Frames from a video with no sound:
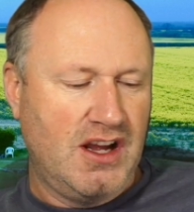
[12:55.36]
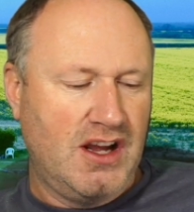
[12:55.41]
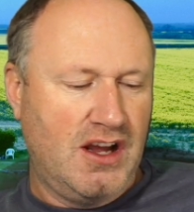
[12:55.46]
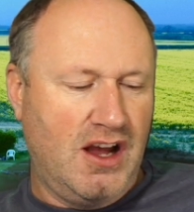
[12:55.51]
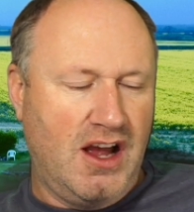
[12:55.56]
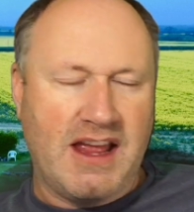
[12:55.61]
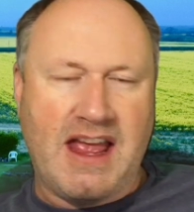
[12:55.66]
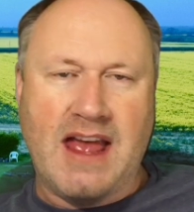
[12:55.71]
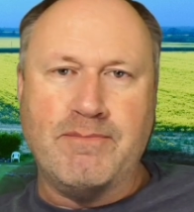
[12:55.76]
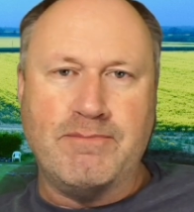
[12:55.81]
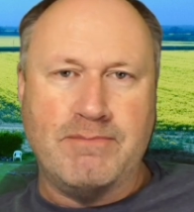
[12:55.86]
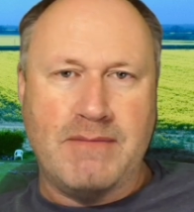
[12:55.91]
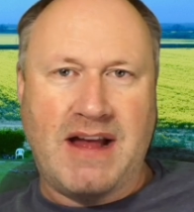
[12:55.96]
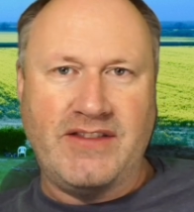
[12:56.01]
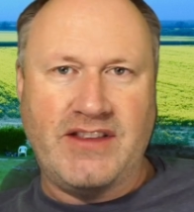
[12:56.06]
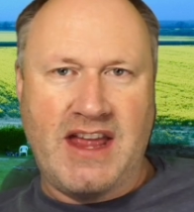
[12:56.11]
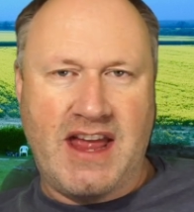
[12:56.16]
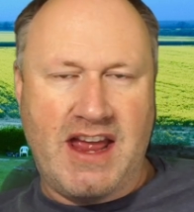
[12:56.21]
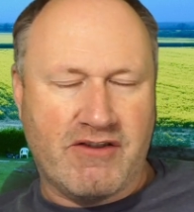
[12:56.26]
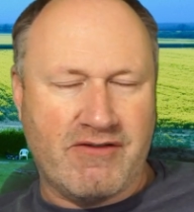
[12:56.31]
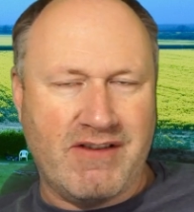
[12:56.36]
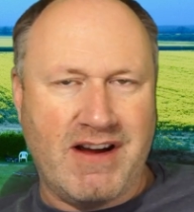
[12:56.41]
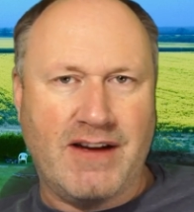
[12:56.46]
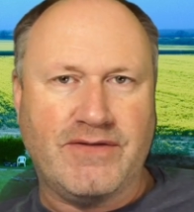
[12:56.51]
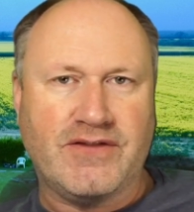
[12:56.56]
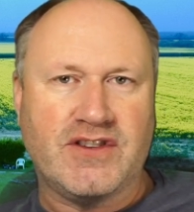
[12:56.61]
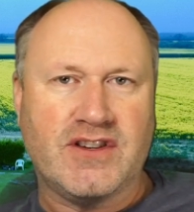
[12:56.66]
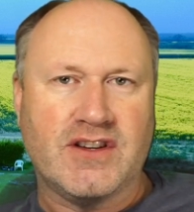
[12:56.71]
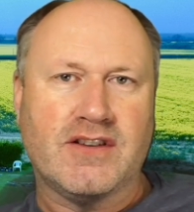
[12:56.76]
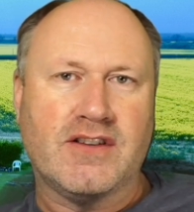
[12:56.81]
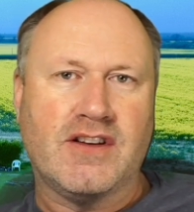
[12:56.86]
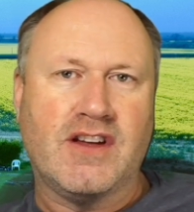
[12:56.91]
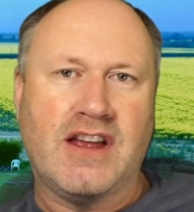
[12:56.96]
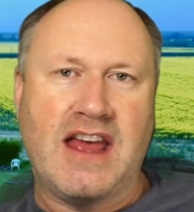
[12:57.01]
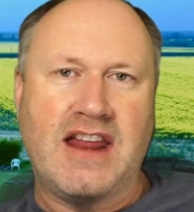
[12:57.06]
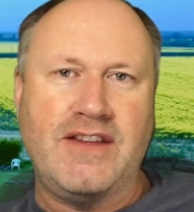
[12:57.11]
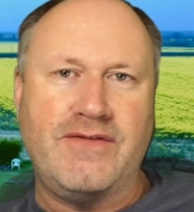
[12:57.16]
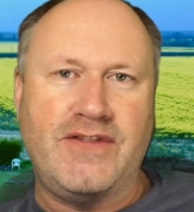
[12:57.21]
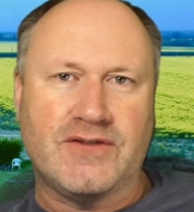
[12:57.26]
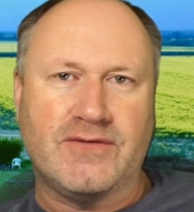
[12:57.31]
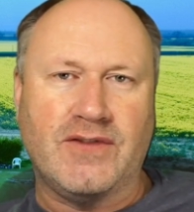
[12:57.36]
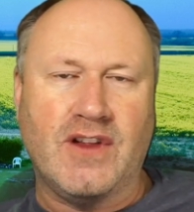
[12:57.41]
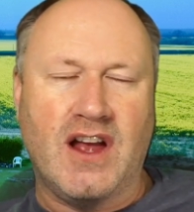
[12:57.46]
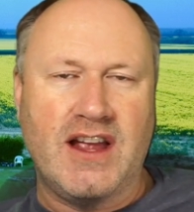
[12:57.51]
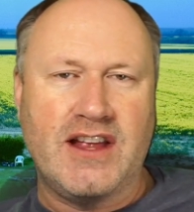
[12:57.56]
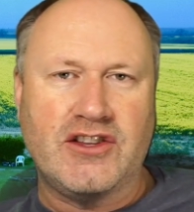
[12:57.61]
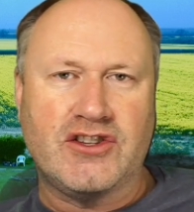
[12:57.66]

Again, manned aircraft. Again, if it's flying